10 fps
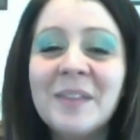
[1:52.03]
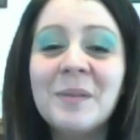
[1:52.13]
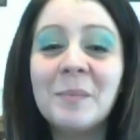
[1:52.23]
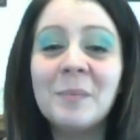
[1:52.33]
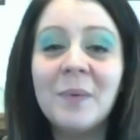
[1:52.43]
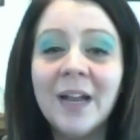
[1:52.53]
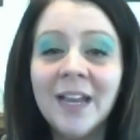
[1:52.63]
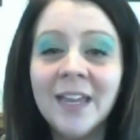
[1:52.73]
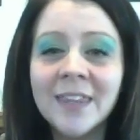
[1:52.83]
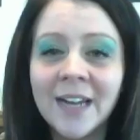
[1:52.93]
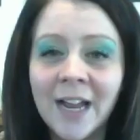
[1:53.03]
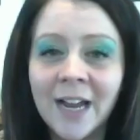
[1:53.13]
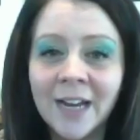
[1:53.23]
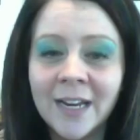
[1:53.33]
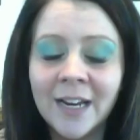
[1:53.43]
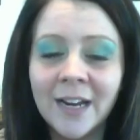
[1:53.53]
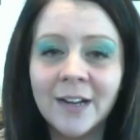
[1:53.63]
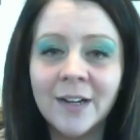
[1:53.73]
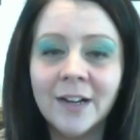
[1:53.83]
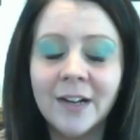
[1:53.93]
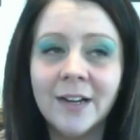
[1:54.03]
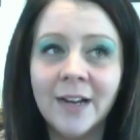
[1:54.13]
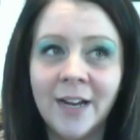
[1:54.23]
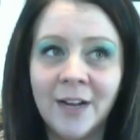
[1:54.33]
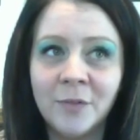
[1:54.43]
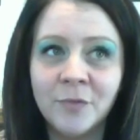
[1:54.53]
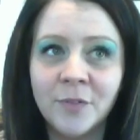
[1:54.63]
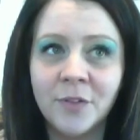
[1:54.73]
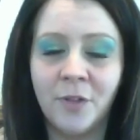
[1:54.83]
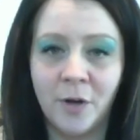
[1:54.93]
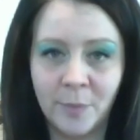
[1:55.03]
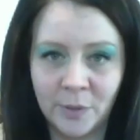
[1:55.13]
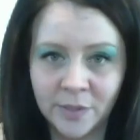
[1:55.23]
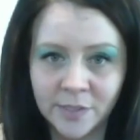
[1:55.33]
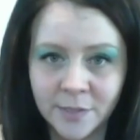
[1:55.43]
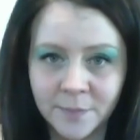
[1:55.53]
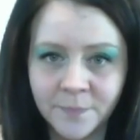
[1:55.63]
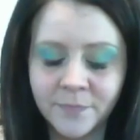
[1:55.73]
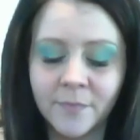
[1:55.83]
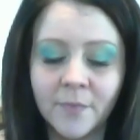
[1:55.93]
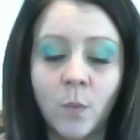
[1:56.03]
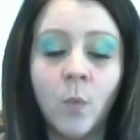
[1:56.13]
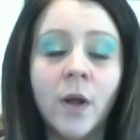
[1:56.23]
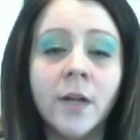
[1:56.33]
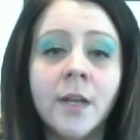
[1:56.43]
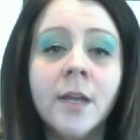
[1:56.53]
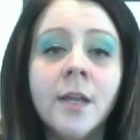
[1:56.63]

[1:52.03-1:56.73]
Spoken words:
The way that I have thought about this. One,